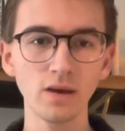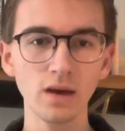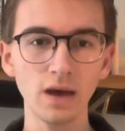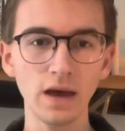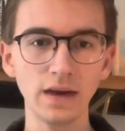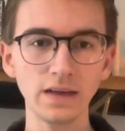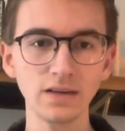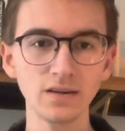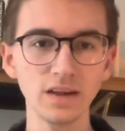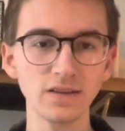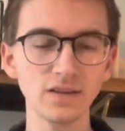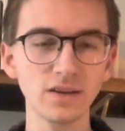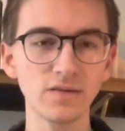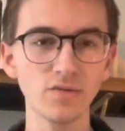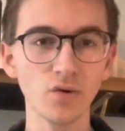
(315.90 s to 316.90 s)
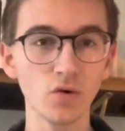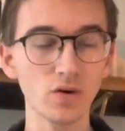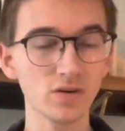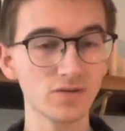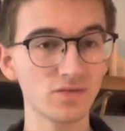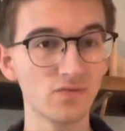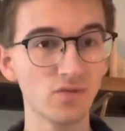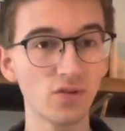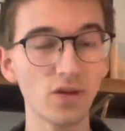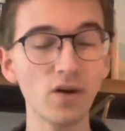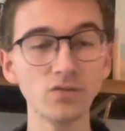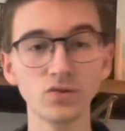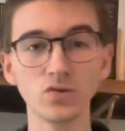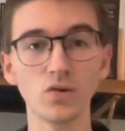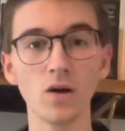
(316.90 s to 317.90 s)
And he says that, of course, for
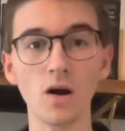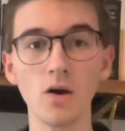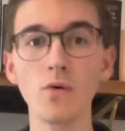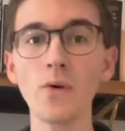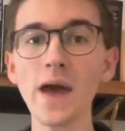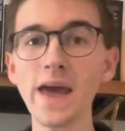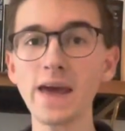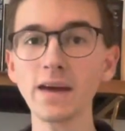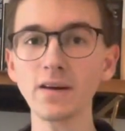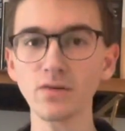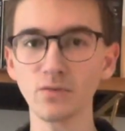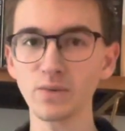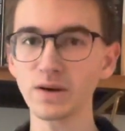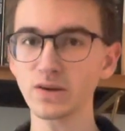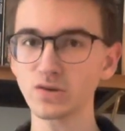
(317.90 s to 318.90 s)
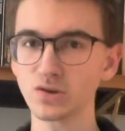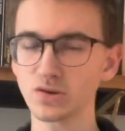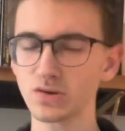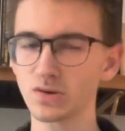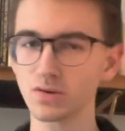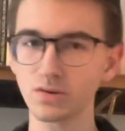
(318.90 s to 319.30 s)
those who are awake, which,